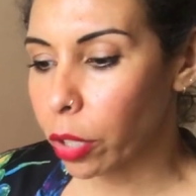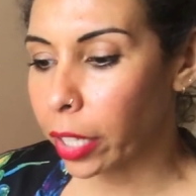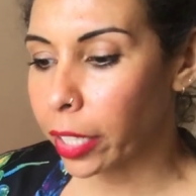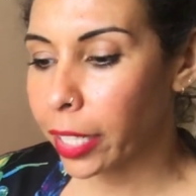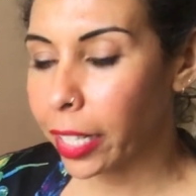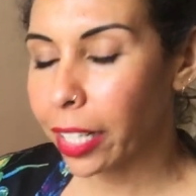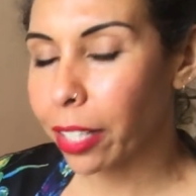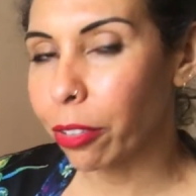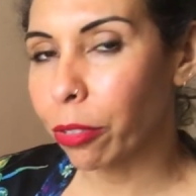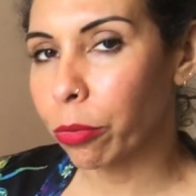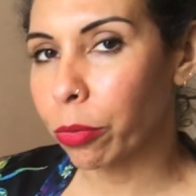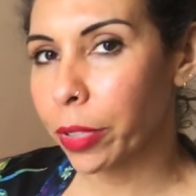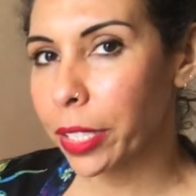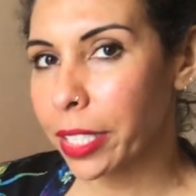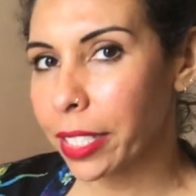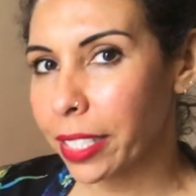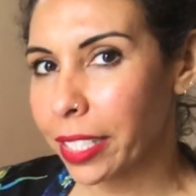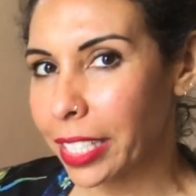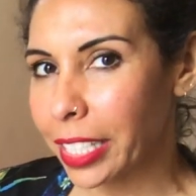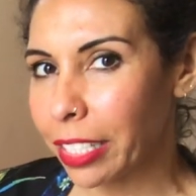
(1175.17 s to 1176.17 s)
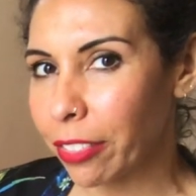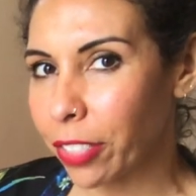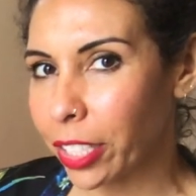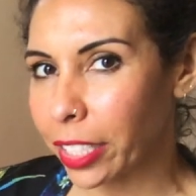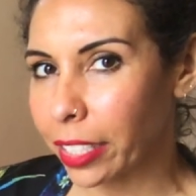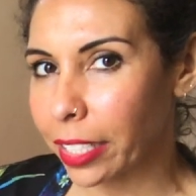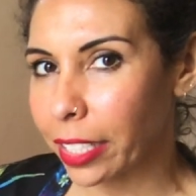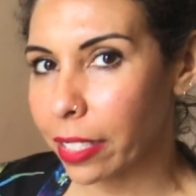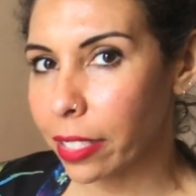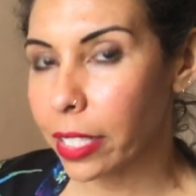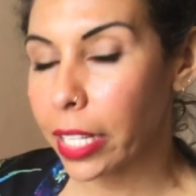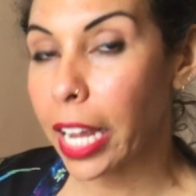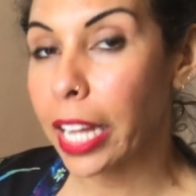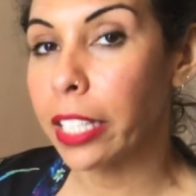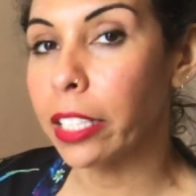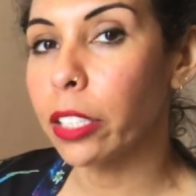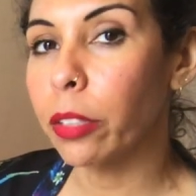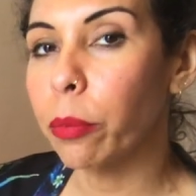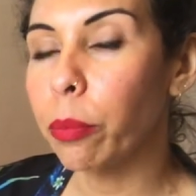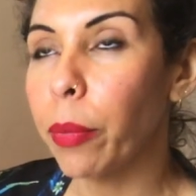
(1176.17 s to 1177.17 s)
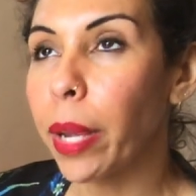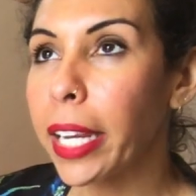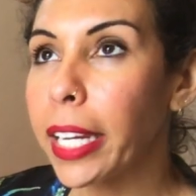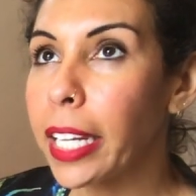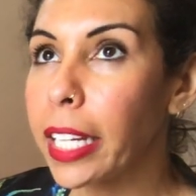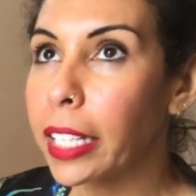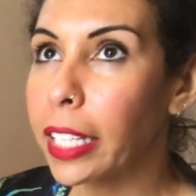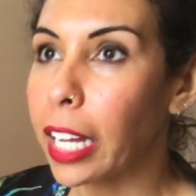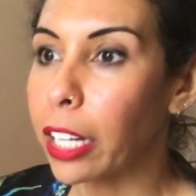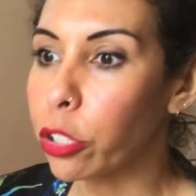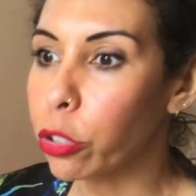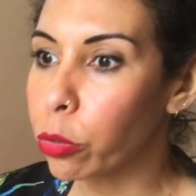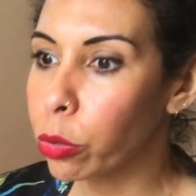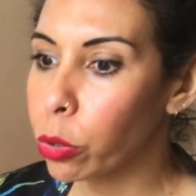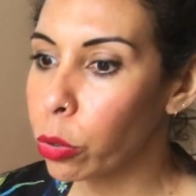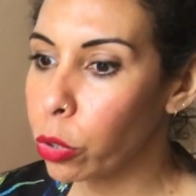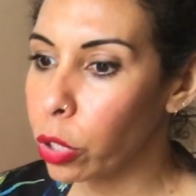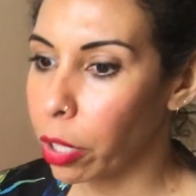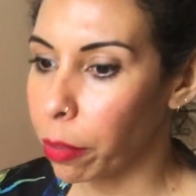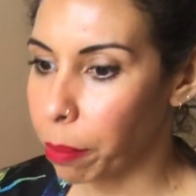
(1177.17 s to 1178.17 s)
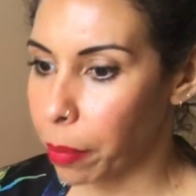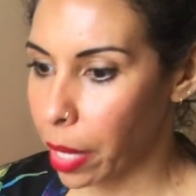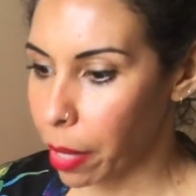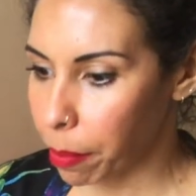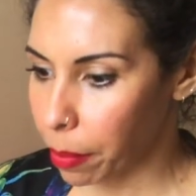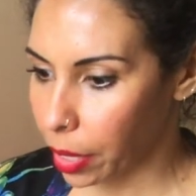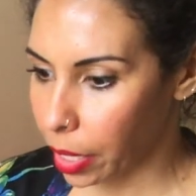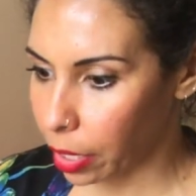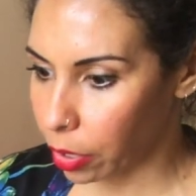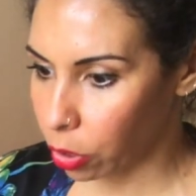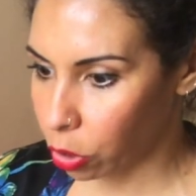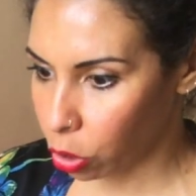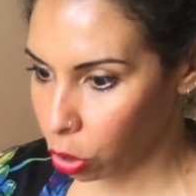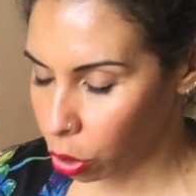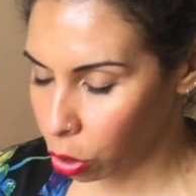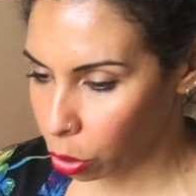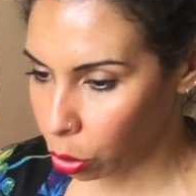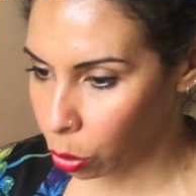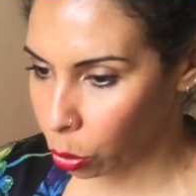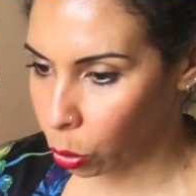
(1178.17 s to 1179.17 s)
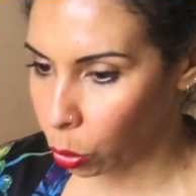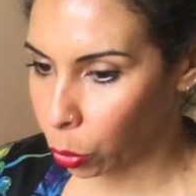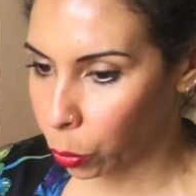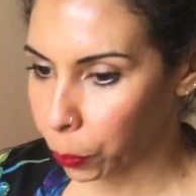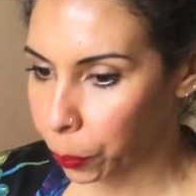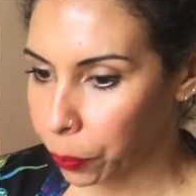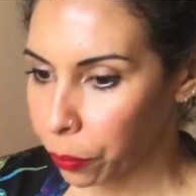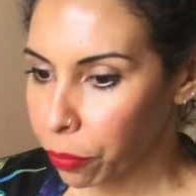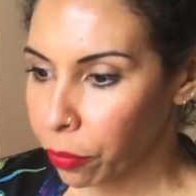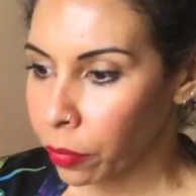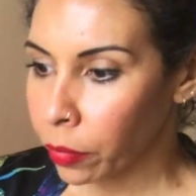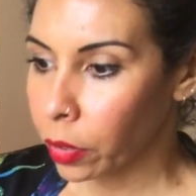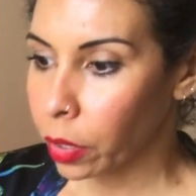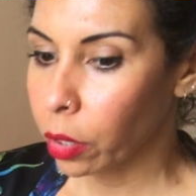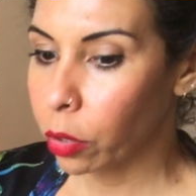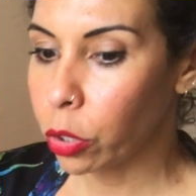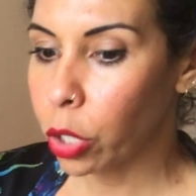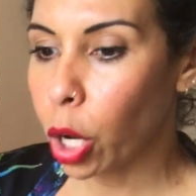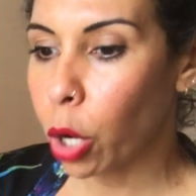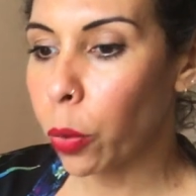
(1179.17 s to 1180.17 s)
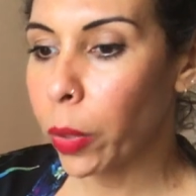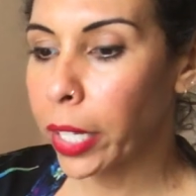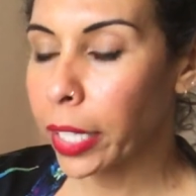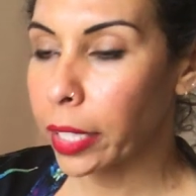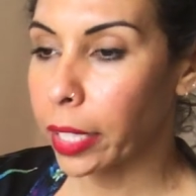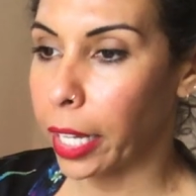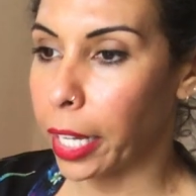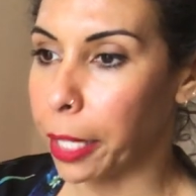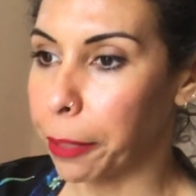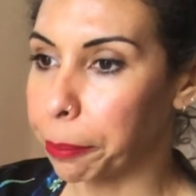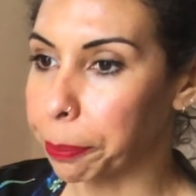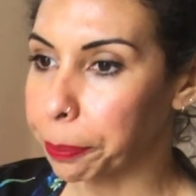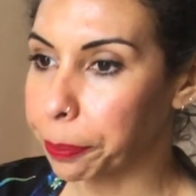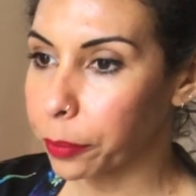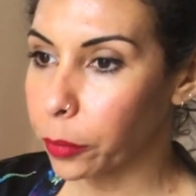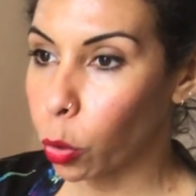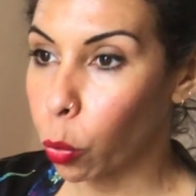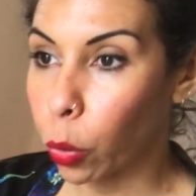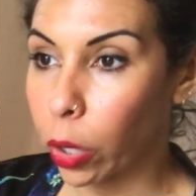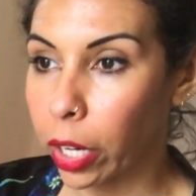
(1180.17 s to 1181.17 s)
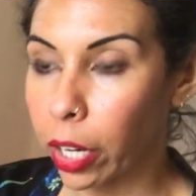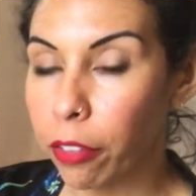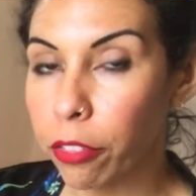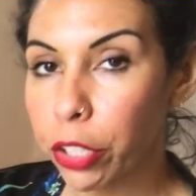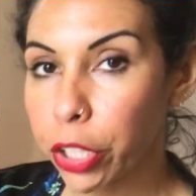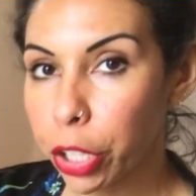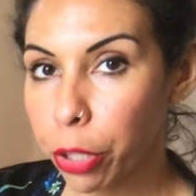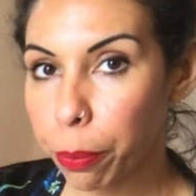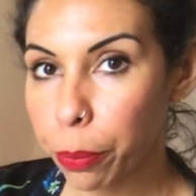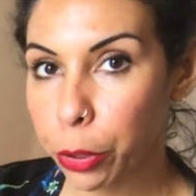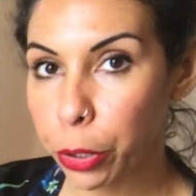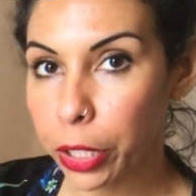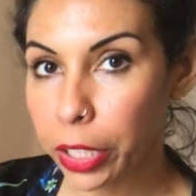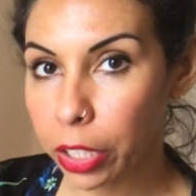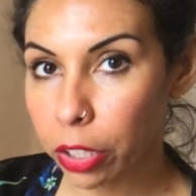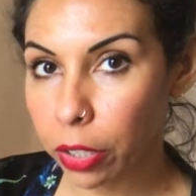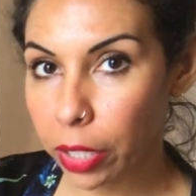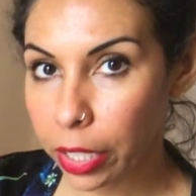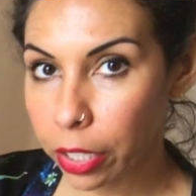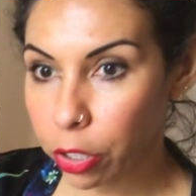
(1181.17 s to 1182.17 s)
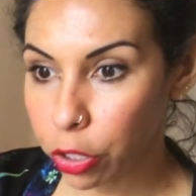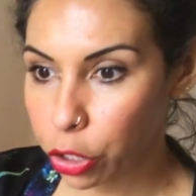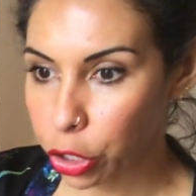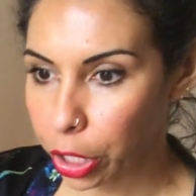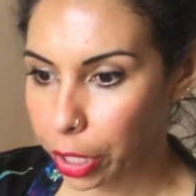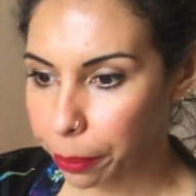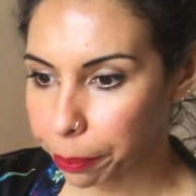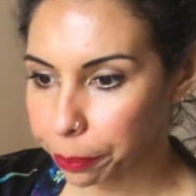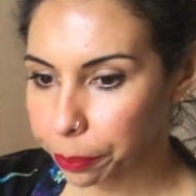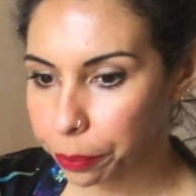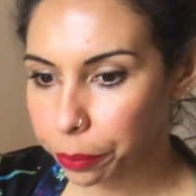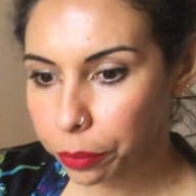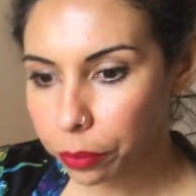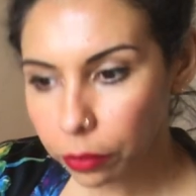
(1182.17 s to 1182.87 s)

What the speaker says: again, receiving this and making that true commitment to knowing that wherever you're putting your energy,